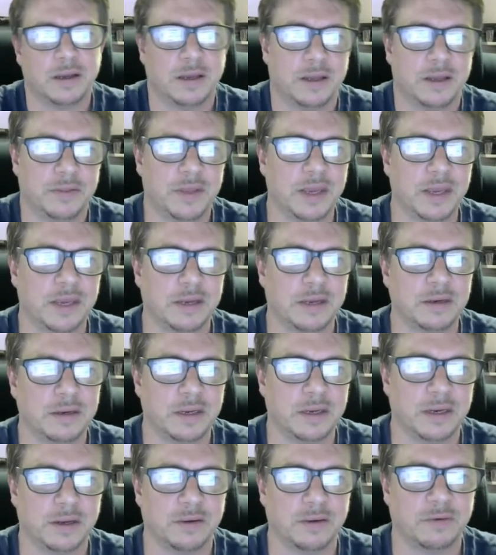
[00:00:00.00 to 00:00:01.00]
And then,
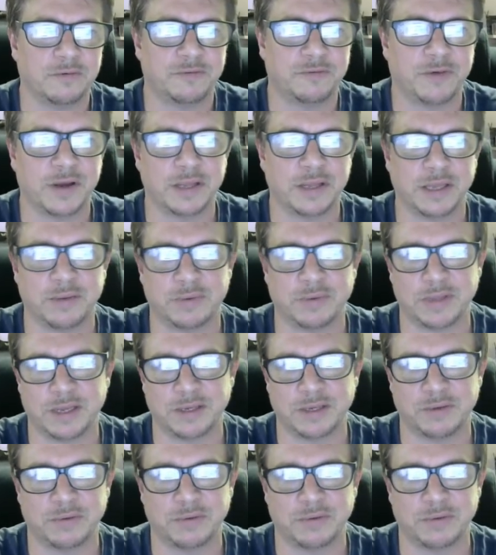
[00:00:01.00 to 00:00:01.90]
you know, finally, when they do